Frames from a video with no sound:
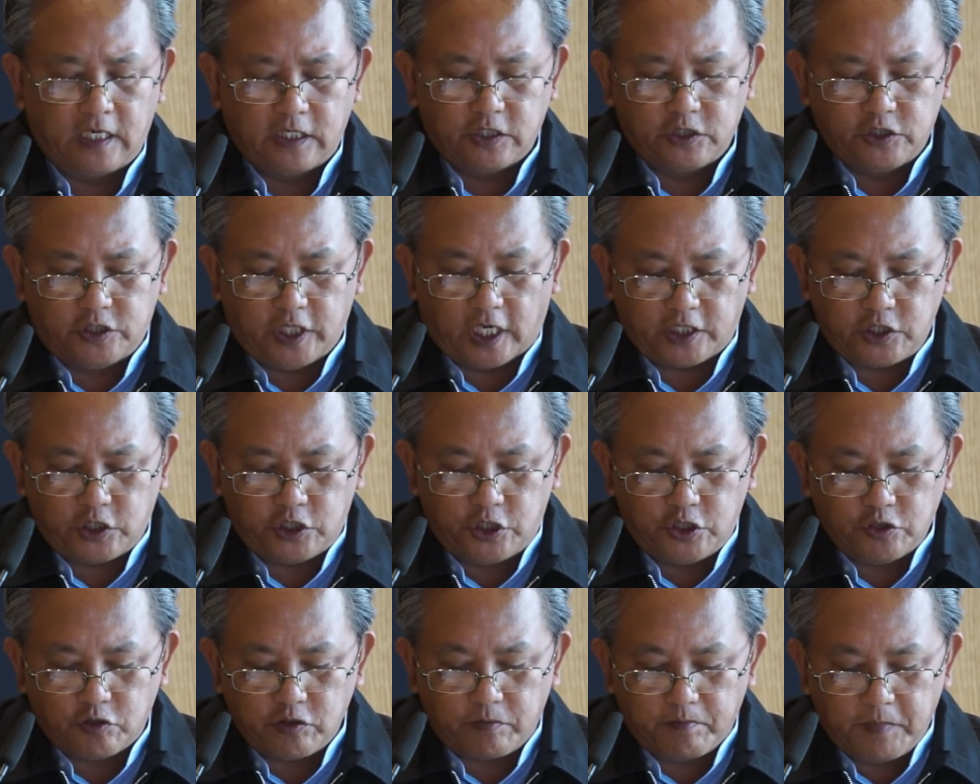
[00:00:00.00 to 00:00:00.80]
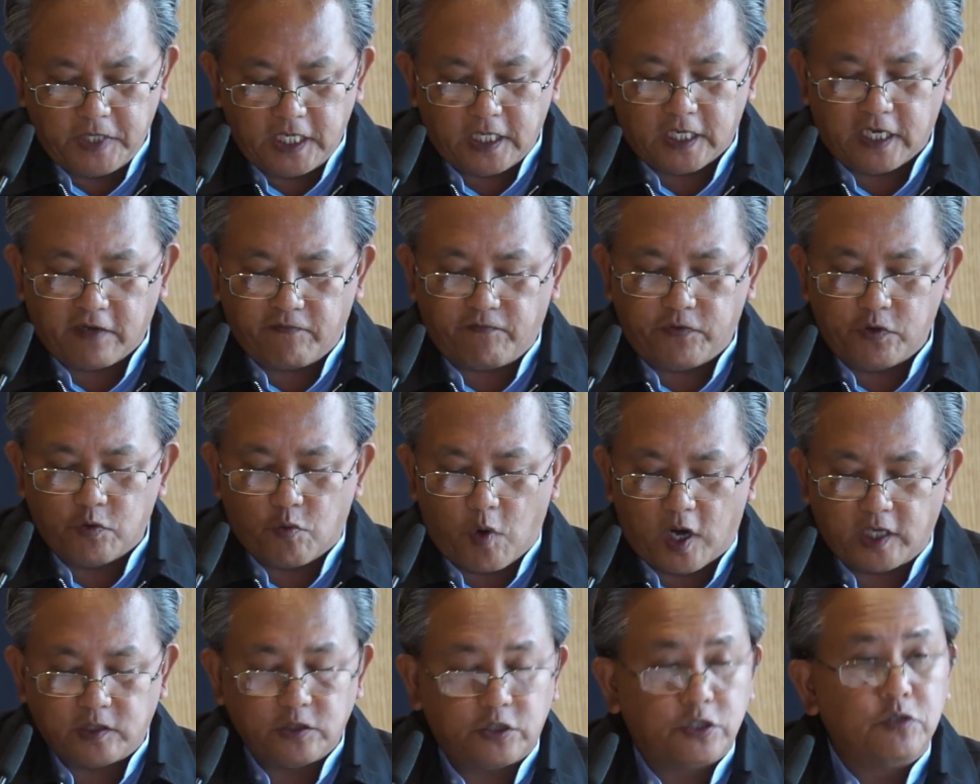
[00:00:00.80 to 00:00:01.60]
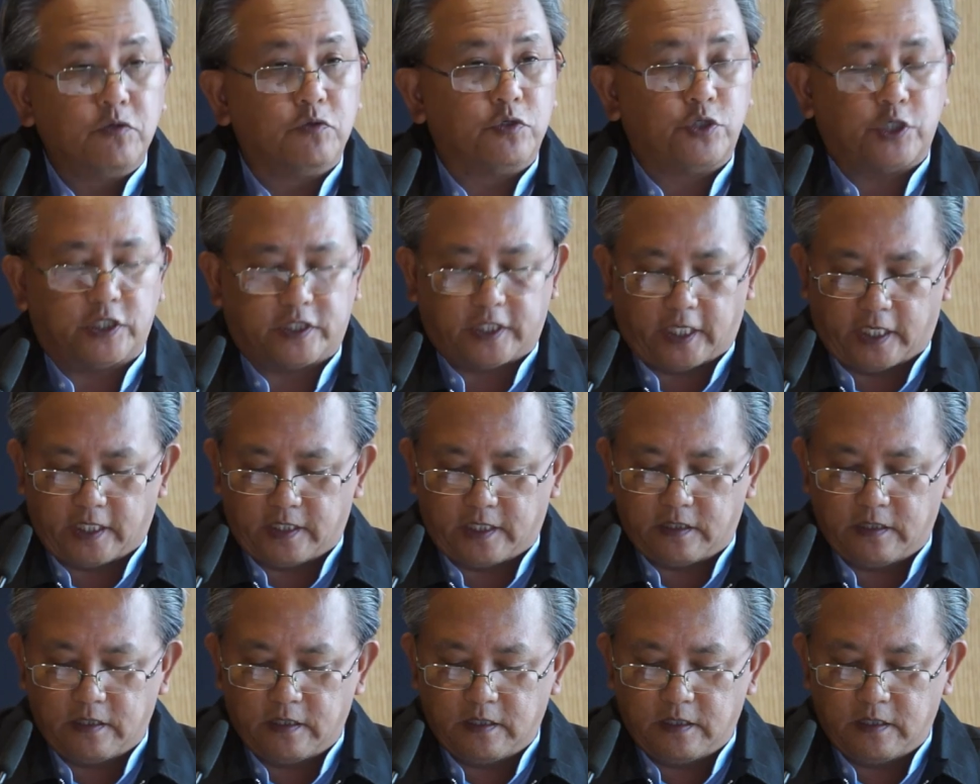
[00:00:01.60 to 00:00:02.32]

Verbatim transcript: Just shoot me if you want to, she said,